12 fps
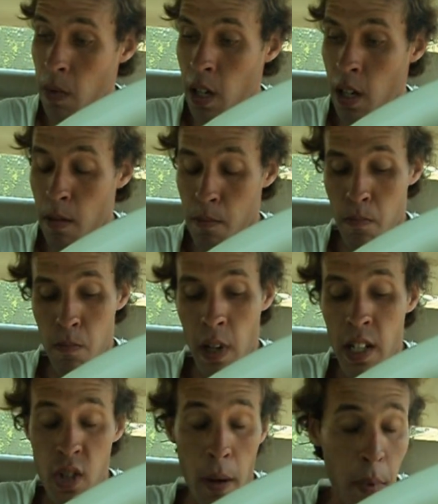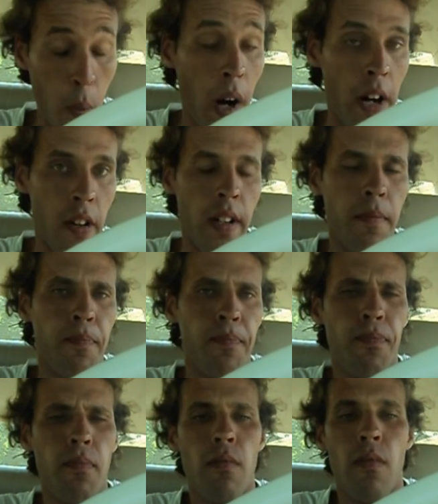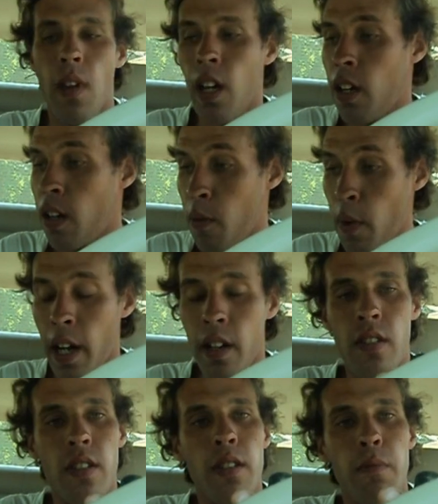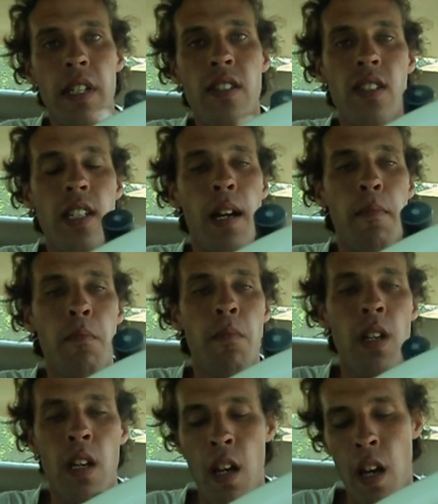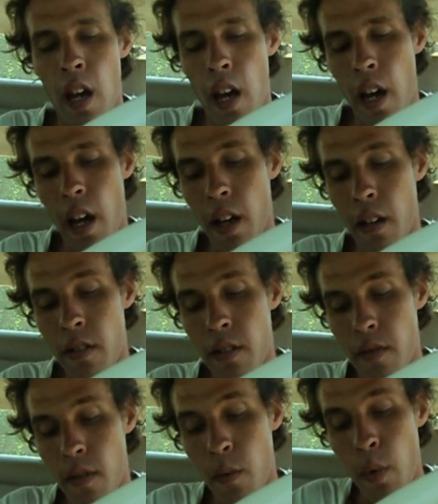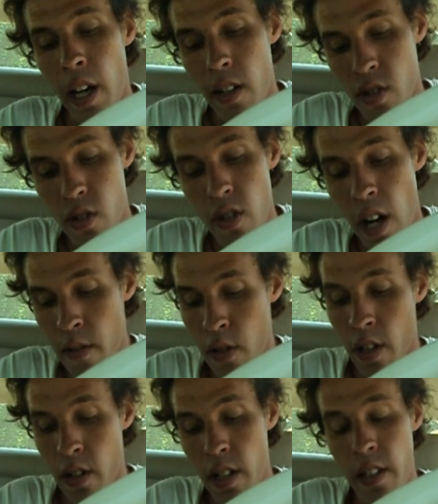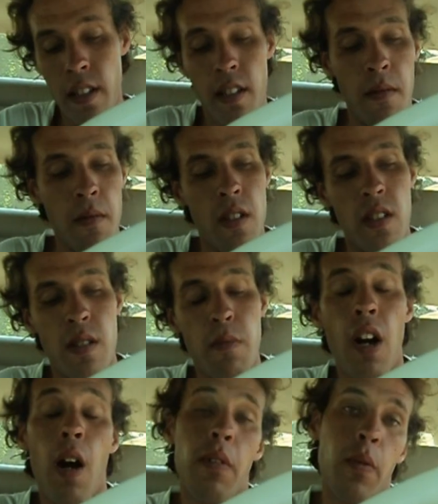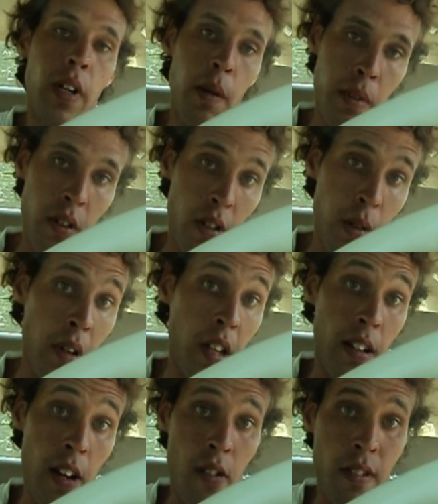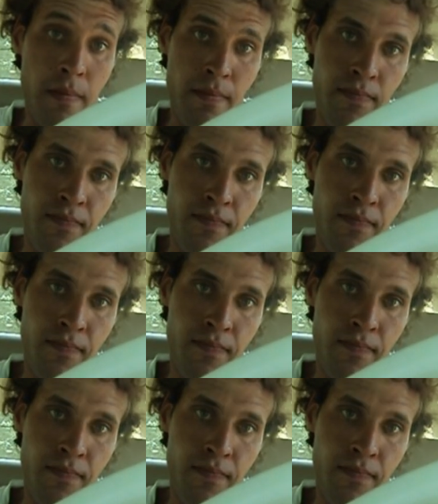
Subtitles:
I jumper wired it, and I ran it to the PCM and ran a screwdriver underneath it. The speedometer went up to 30 miles an hour.